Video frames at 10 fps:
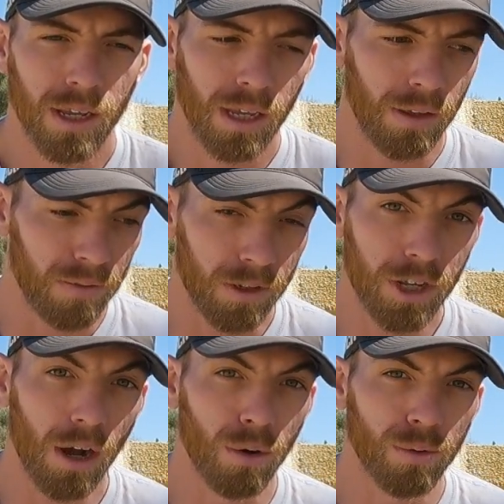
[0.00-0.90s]
If you
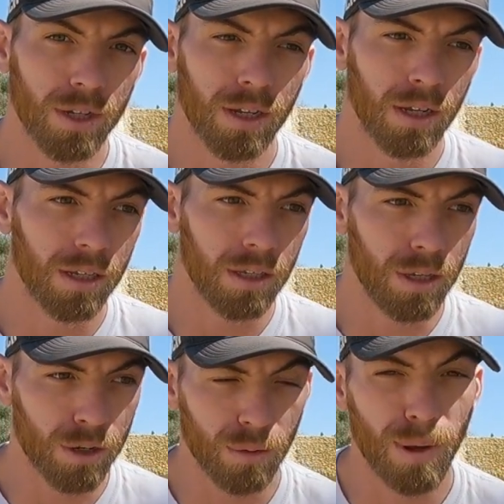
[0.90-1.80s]
don't,
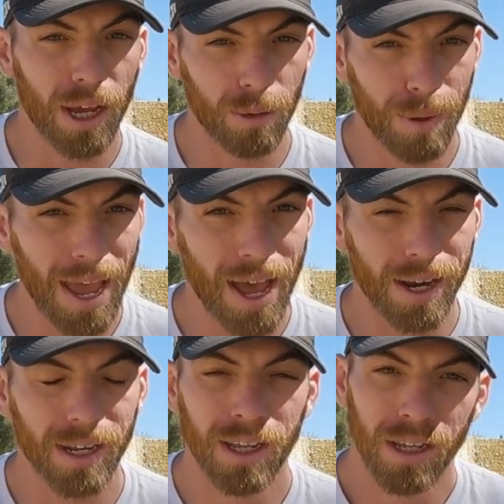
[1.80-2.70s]
you could bail
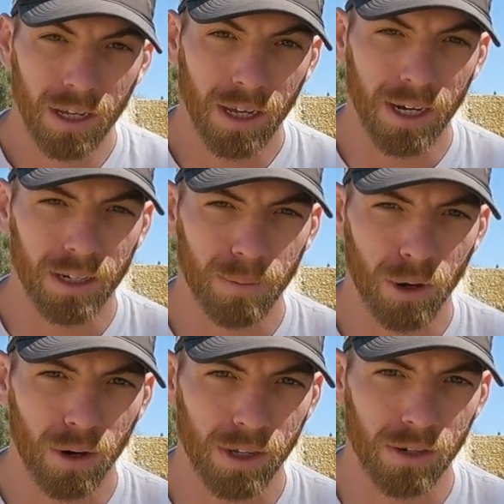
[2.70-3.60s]
bad and end up
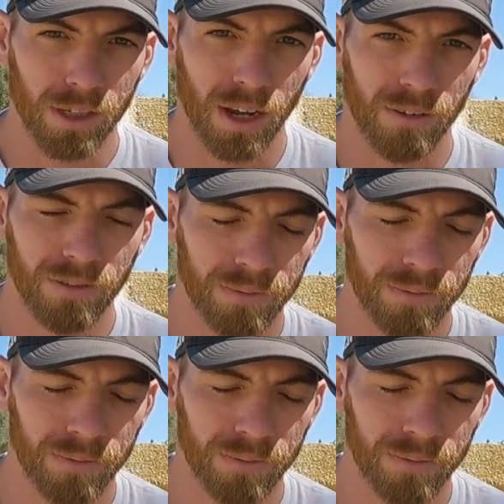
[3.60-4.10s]
hurting yourself.